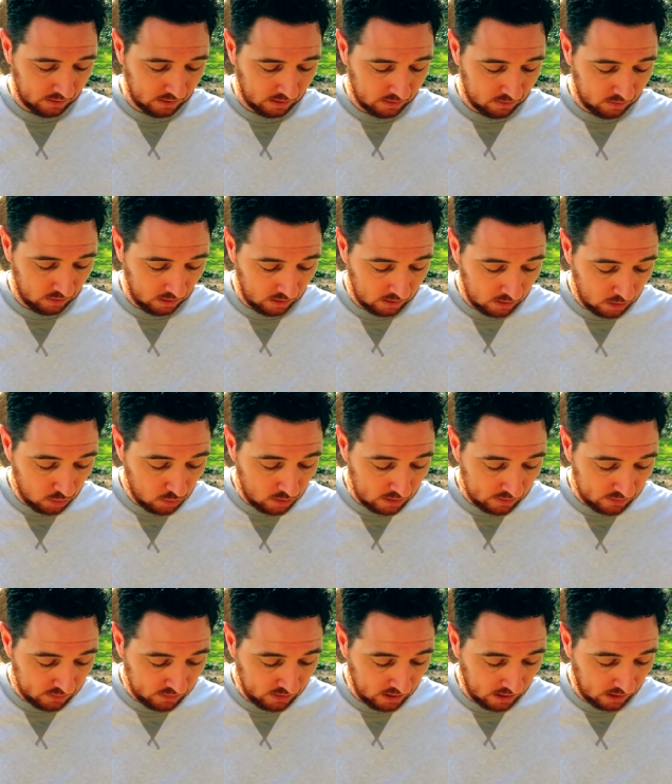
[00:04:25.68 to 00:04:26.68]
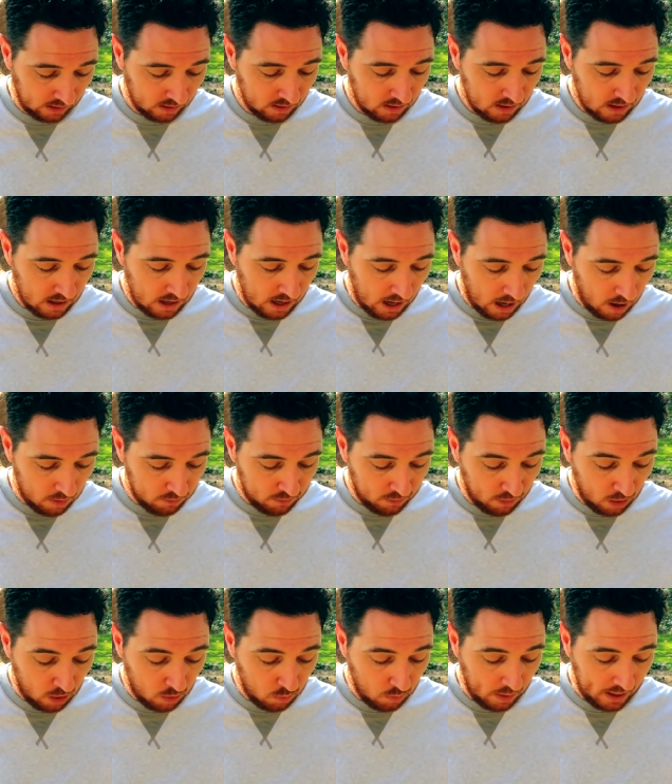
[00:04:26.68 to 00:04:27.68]
is, and you can see how
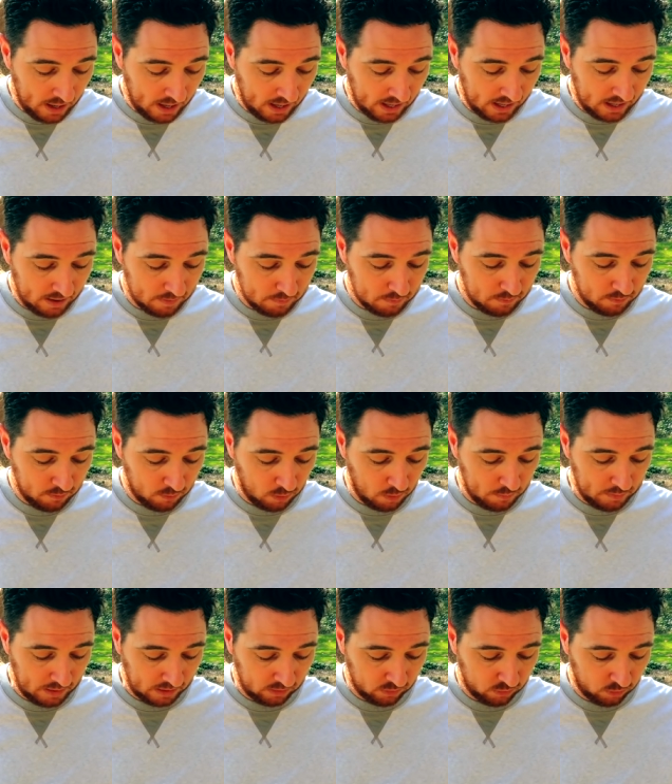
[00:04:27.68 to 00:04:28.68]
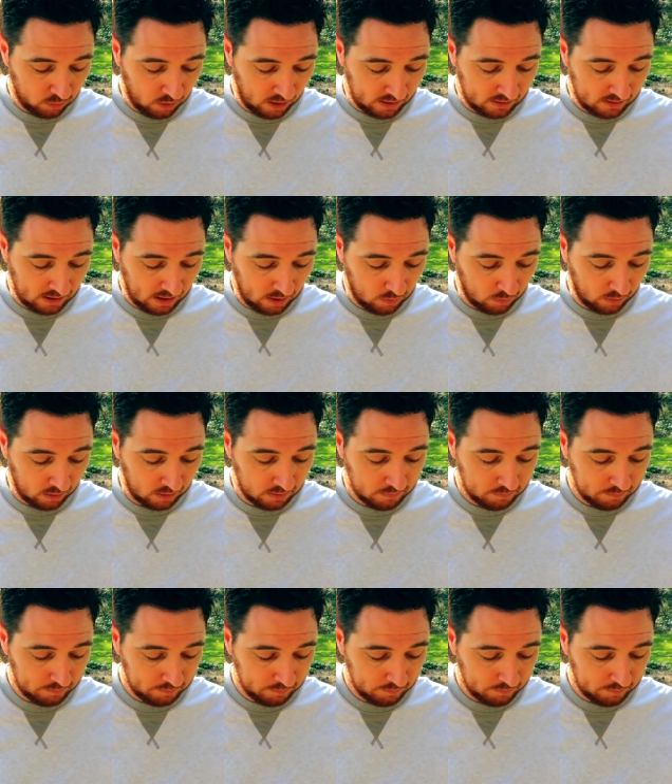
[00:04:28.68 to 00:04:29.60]
far away I am from that Strike Tower.